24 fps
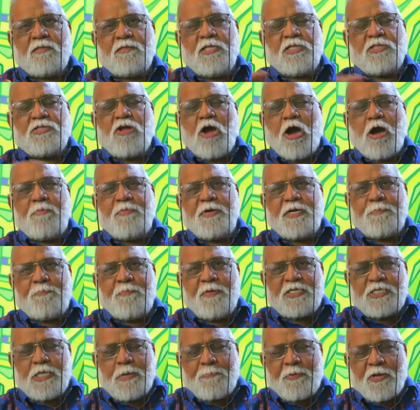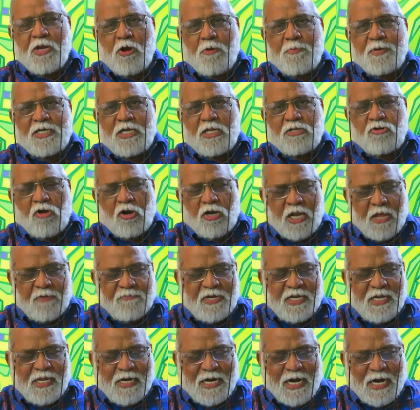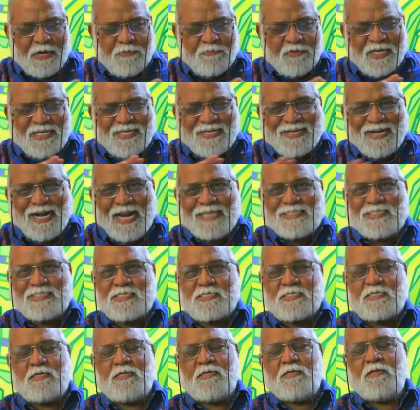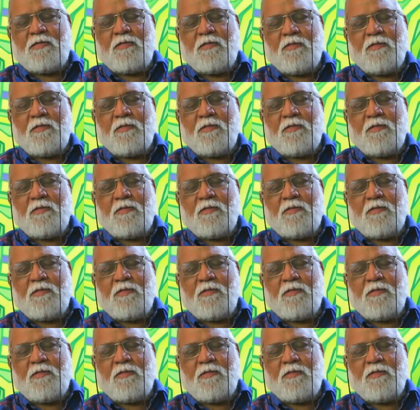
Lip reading: This government, BJP government, does not have any kind of a trust